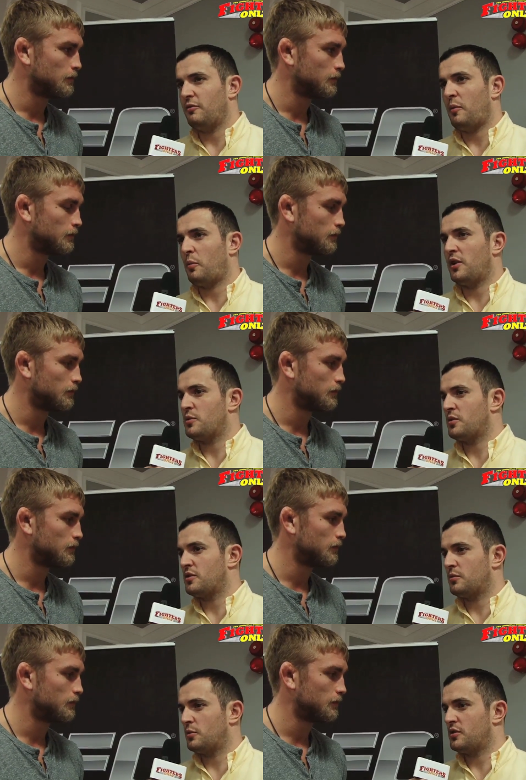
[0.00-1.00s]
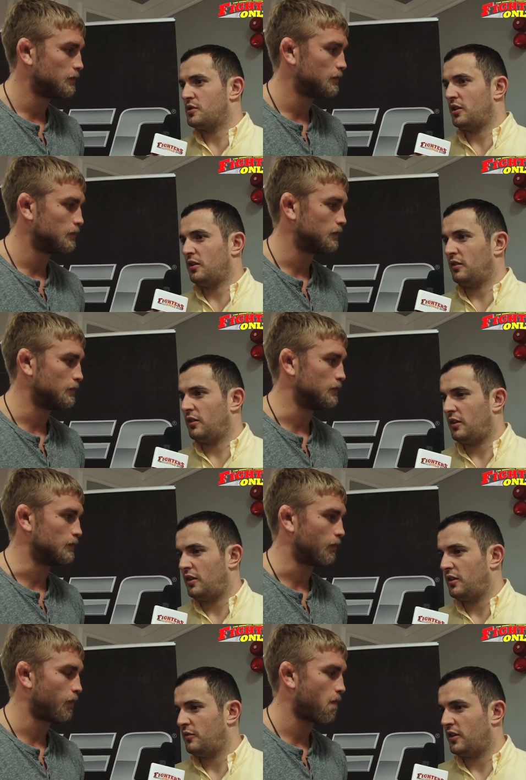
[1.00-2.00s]
Speaker 1: Rampage was was saying that
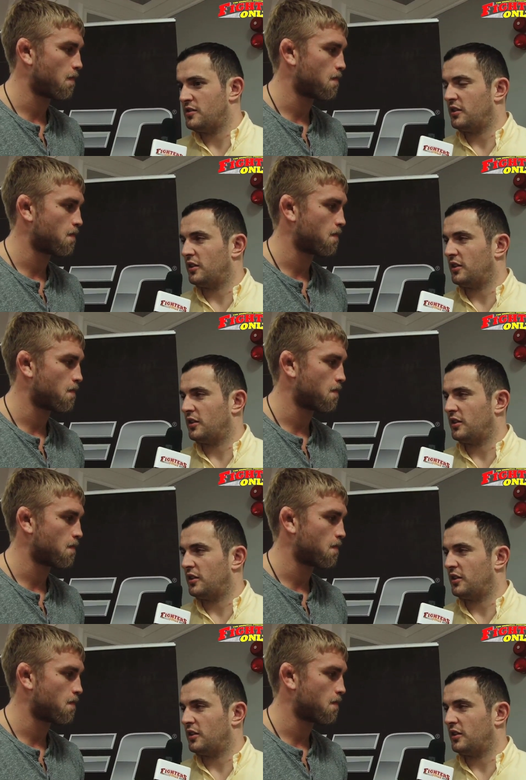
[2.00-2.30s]
uh, he finds it